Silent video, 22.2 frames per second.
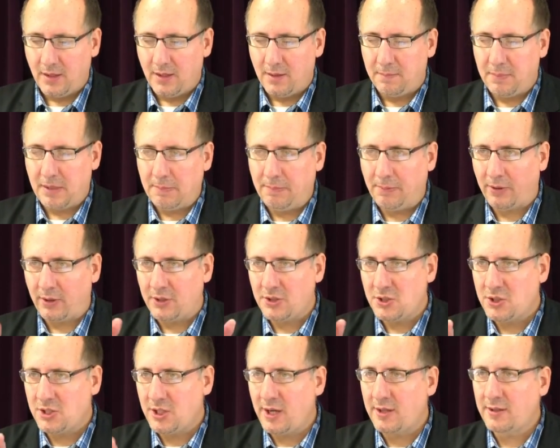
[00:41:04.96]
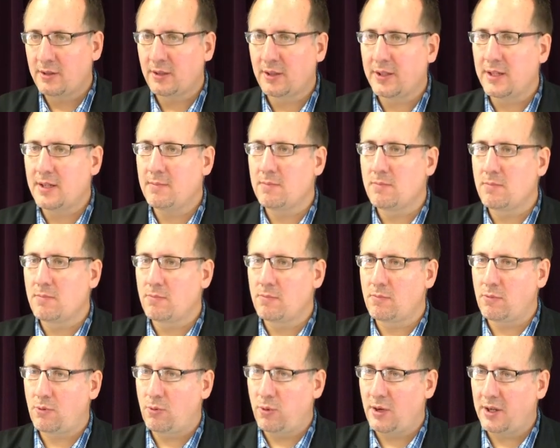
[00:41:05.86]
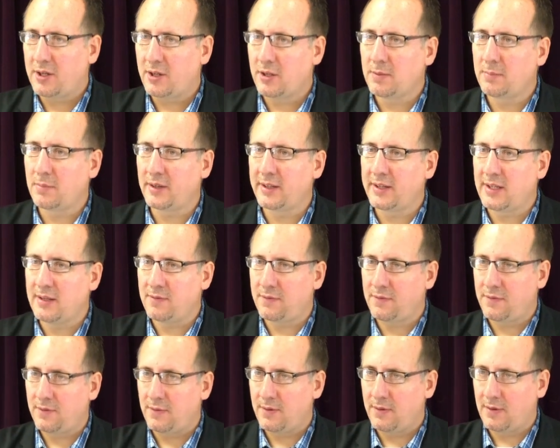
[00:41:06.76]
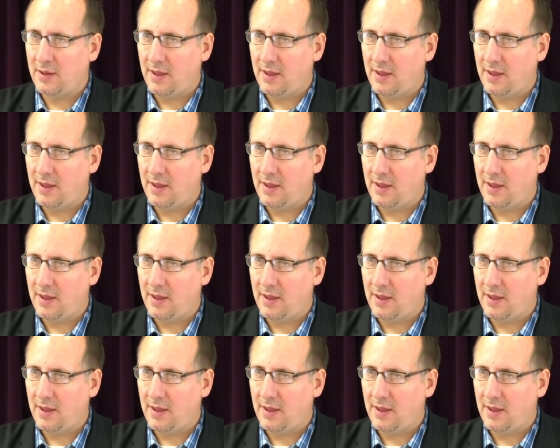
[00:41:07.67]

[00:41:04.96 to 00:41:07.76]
People are generally quicker to believe